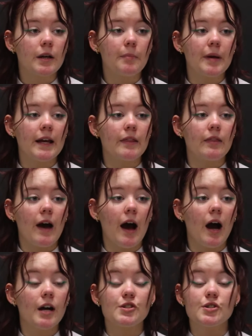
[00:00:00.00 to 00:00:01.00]
could be
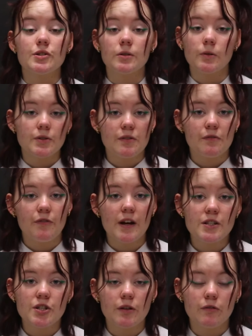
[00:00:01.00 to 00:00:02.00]
that I just lost a
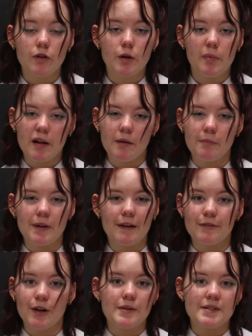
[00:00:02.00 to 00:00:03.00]
friendship group and I'm
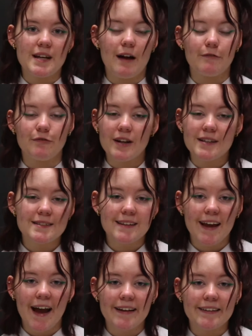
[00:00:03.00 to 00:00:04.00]
never going to have friends
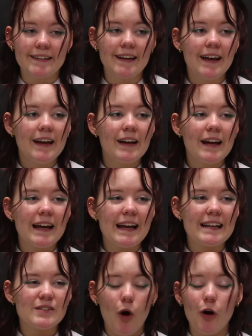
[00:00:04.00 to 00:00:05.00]
again.
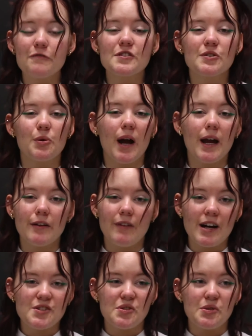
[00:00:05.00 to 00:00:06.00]
It's often quite
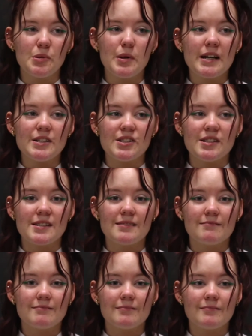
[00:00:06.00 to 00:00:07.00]
irrational and just
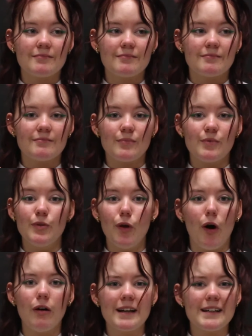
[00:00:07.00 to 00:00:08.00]

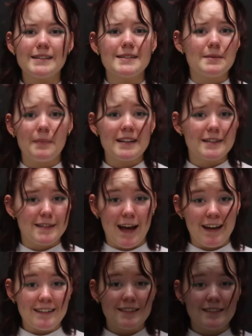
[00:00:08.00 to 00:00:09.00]
it doesn't make
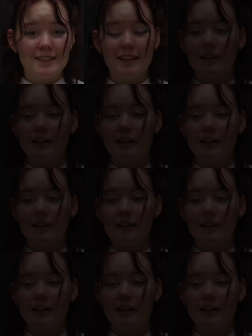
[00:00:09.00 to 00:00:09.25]
sense.